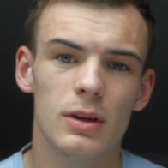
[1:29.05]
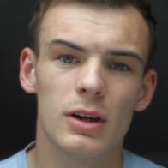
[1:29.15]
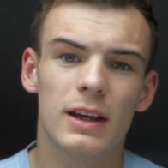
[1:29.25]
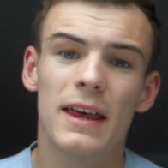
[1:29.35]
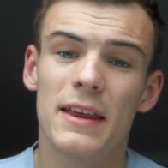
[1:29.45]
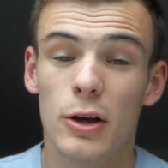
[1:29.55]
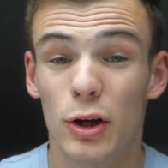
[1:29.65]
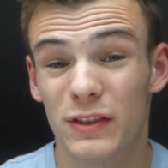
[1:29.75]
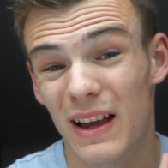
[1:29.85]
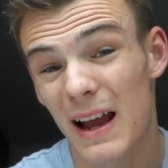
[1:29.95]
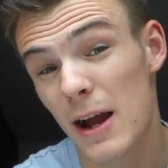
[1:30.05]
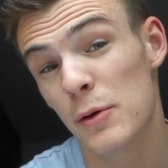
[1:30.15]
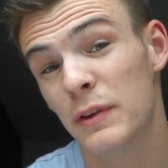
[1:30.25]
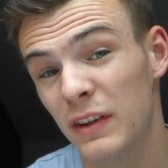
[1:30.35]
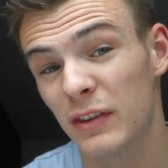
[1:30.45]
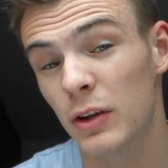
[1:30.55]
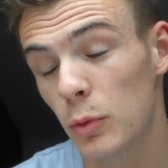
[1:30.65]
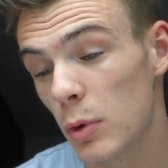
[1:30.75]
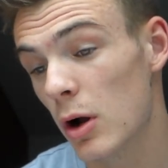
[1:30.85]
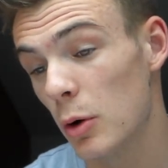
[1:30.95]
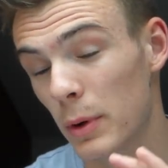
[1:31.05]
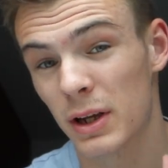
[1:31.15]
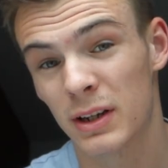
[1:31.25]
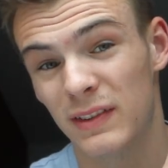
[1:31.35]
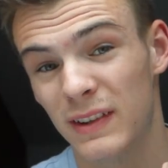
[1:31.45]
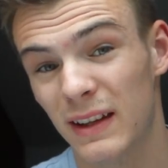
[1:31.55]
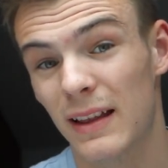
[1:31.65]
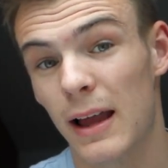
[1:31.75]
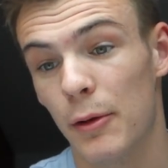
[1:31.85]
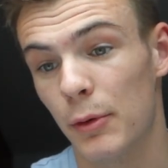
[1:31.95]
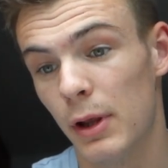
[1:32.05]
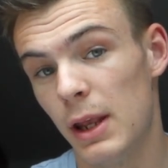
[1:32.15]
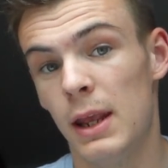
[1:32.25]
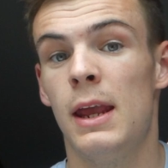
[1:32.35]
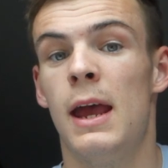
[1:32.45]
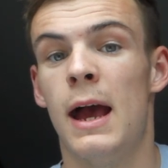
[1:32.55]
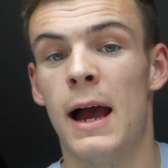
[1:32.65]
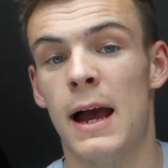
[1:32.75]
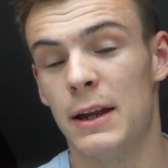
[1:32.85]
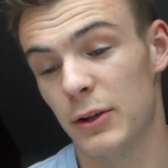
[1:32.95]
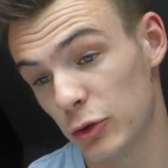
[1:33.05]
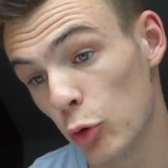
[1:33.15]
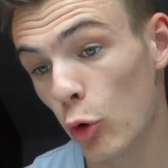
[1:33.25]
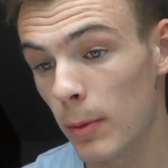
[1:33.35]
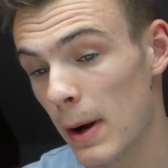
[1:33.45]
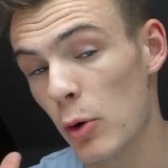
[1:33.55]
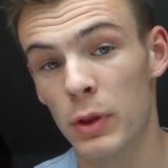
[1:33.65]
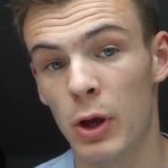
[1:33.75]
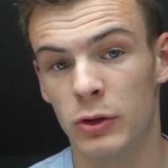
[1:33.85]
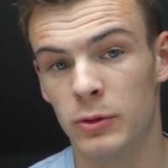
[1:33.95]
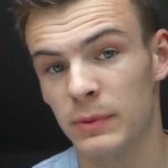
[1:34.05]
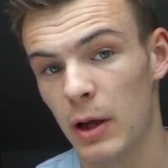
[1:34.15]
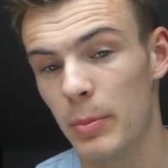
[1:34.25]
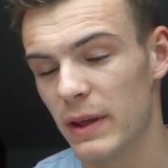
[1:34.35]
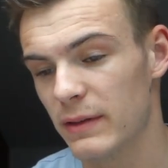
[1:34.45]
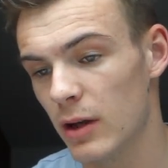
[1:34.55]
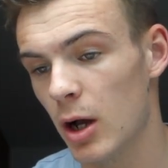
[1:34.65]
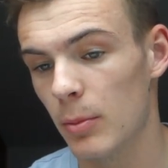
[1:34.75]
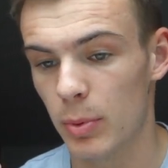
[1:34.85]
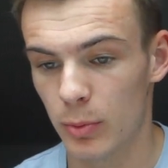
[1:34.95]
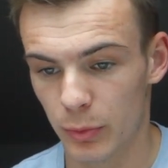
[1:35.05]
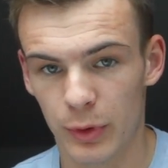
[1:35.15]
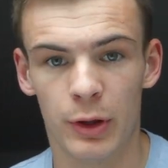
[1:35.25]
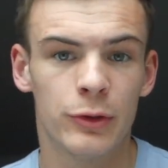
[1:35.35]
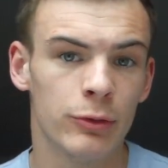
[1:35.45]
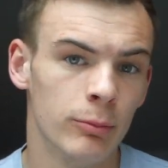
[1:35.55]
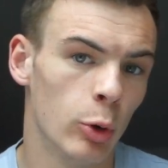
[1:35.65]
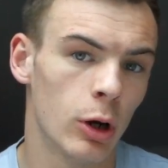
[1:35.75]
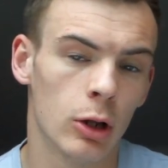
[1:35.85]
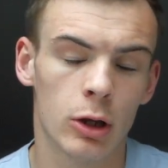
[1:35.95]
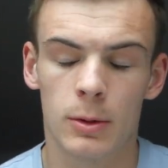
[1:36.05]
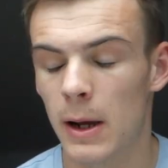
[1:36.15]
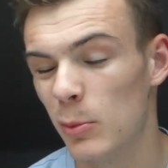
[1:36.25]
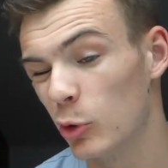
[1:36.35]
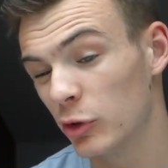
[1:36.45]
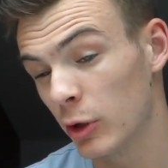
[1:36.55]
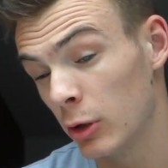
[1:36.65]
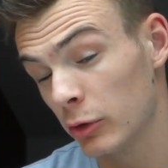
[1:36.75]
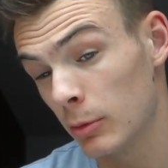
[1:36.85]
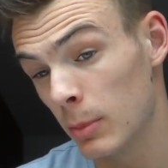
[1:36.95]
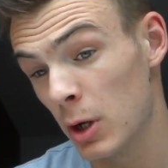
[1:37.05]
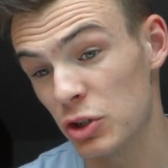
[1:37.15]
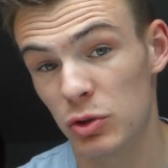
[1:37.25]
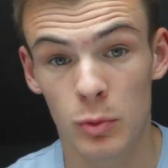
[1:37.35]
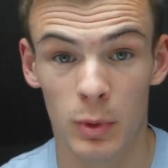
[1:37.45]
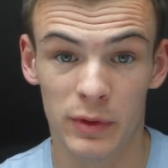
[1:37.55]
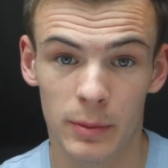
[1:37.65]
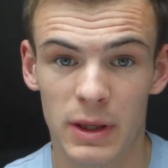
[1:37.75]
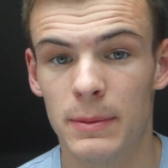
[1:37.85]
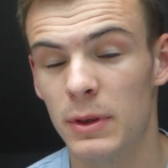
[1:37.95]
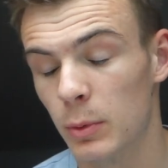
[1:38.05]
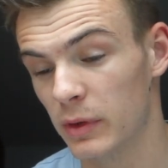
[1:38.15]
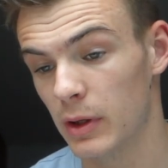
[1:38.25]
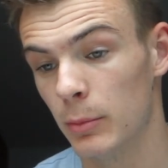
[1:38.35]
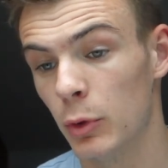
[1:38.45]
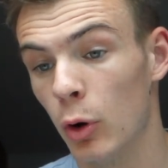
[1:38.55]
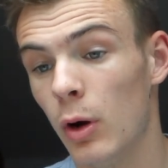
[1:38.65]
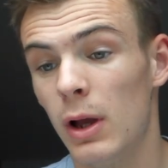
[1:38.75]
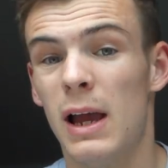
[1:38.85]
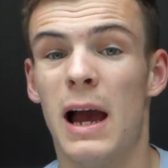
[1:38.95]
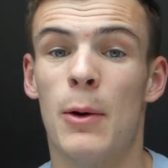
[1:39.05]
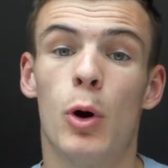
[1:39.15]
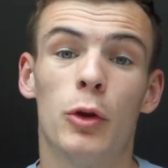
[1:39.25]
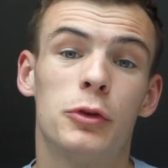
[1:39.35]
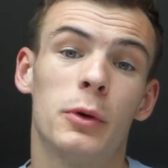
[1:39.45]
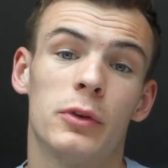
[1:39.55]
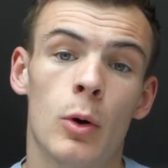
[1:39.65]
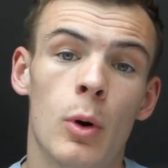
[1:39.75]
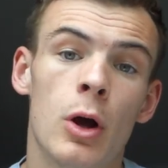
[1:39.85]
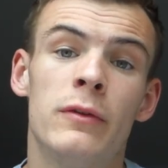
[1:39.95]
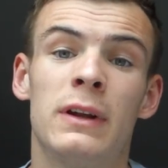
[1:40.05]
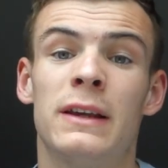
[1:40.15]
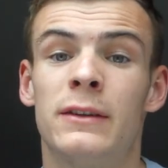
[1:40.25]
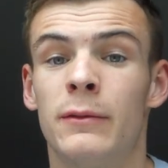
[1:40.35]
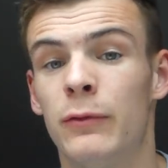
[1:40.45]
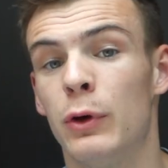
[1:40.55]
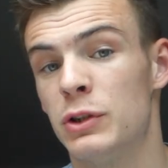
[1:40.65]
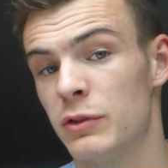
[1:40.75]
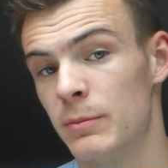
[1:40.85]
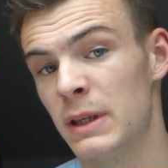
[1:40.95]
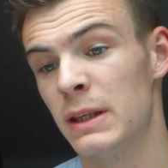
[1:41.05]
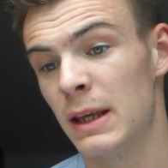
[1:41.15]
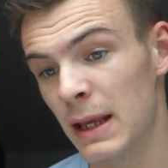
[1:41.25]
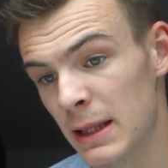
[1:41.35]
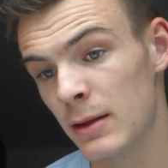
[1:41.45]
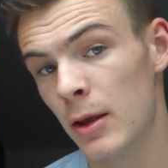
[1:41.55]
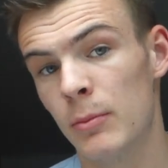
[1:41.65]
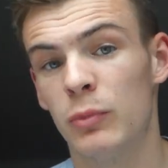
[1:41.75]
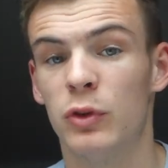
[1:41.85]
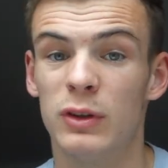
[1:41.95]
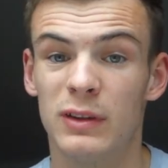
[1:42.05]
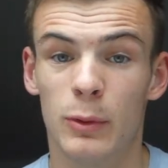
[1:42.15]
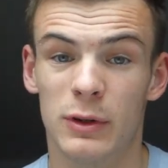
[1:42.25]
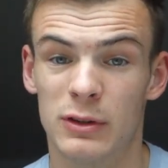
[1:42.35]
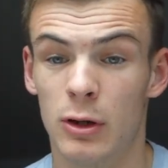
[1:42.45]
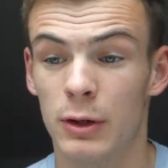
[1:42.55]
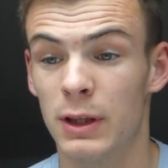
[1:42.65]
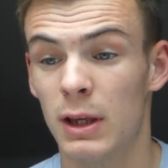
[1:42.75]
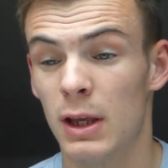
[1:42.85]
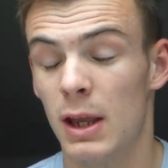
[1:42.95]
Okay then, guys, how this is going to work: we're going to sit down and talk about all the items that I picked up, what I like about and what I don't like so much, the ones that I'm keeping, the ones that I'm not. And what I'll do is I'll overlay some footage of me in them so you can see what it's like.